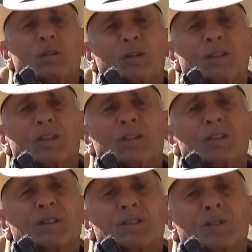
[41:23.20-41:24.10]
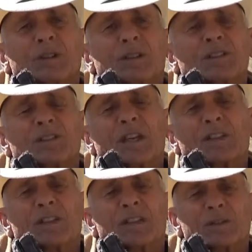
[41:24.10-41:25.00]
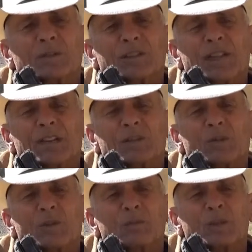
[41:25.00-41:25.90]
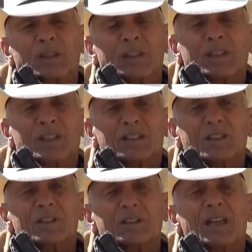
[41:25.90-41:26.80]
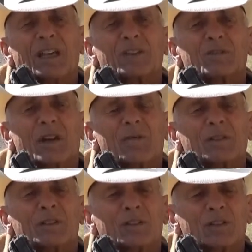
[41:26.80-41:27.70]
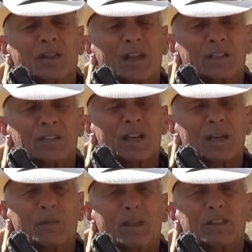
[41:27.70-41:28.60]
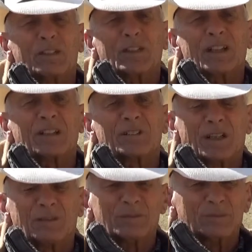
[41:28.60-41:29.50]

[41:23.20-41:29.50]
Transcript: was here until we consolidated with San Simon, but took a lot of traveling, took a lot of time, and I decided I'd